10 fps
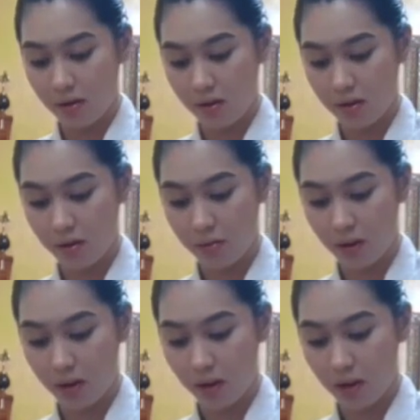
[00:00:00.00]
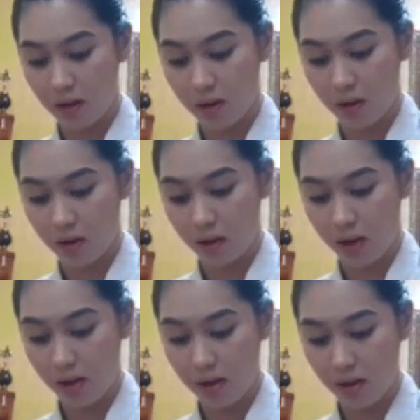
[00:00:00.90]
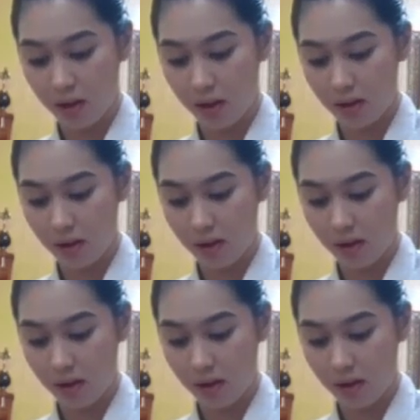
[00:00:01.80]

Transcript: So we're gonna insert